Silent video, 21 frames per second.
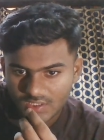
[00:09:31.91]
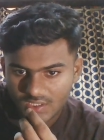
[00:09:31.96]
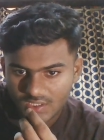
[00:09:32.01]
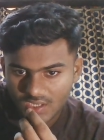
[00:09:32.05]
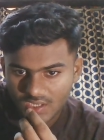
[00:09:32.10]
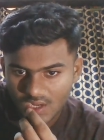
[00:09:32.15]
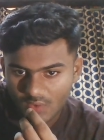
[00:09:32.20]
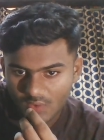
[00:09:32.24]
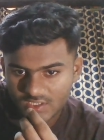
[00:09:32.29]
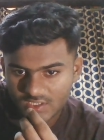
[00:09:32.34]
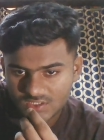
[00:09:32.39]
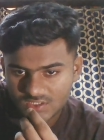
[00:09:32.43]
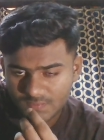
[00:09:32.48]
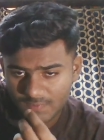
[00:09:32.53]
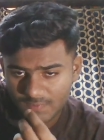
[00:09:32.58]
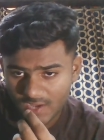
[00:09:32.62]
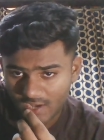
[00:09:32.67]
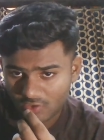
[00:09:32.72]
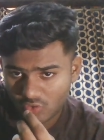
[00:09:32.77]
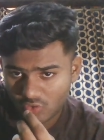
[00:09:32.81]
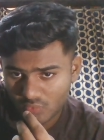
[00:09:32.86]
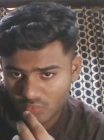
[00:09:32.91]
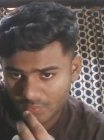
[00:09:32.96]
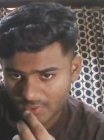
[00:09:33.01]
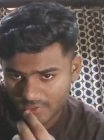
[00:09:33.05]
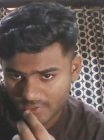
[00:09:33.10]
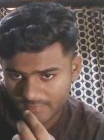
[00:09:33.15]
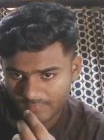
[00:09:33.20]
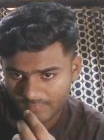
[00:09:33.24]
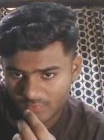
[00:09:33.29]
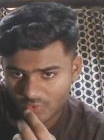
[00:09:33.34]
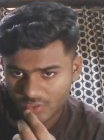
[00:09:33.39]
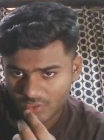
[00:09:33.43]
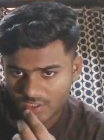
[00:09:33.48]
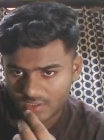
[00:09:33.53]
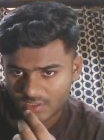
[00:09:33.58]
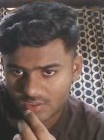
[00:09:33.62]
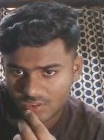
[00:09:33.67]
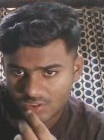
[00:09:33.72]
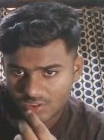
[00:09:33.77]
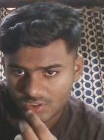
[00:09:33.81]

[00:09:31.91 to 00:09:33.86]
Now it is black to play. Okay.